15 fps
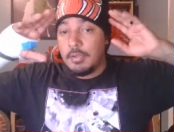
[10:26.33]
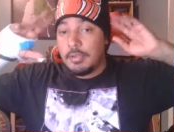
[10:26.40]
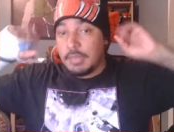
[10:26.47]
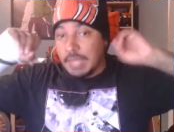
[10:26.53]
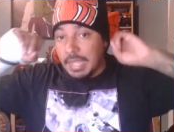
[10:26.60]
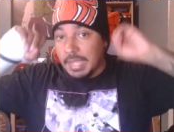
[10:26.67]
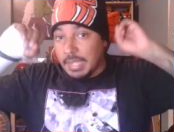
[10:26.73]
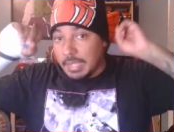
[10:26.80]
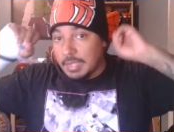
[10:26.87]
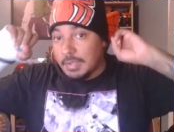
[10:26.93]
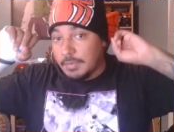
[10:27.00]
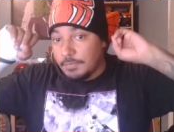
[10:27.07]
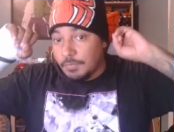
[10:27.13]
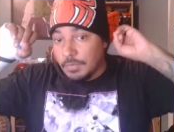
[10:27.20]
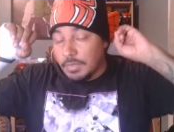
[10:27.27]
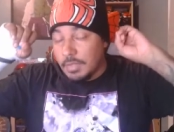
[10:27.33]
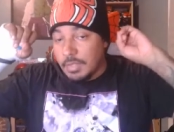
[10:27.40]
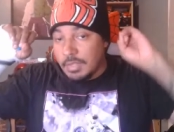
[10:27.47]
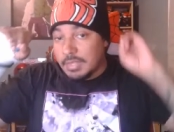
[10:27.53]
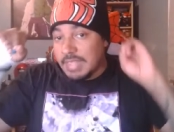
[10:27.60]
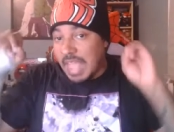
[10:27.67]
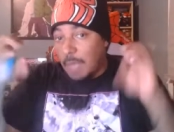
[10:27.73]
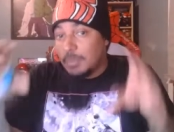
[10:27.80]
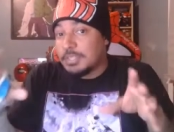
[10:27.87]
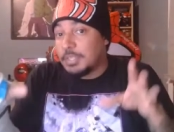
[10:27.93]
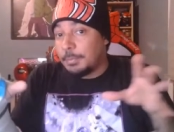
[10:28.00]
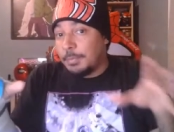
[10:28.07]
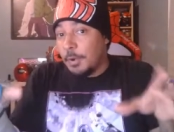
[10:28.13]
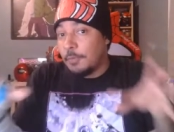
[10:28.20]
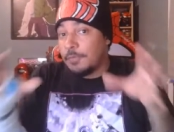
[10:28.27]
Like that was the
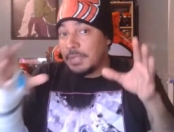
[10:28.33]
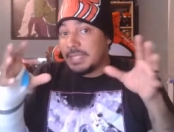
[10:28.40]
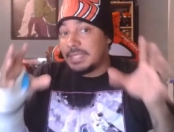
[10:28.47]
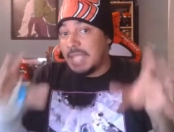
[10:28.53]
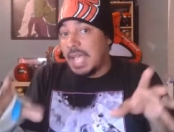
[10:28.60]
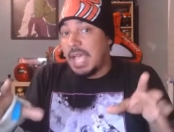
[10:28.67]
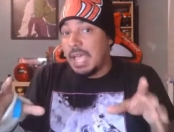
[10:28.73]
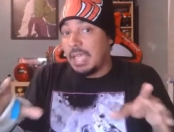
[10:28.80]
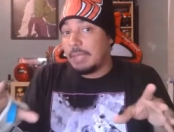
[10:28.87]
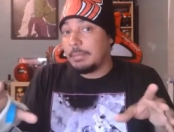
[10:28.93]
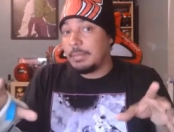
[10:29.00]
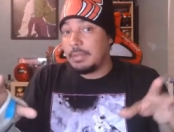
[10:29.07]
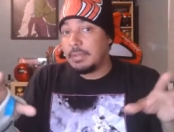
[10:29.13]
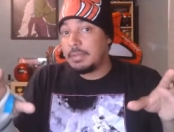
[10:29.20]
perfect time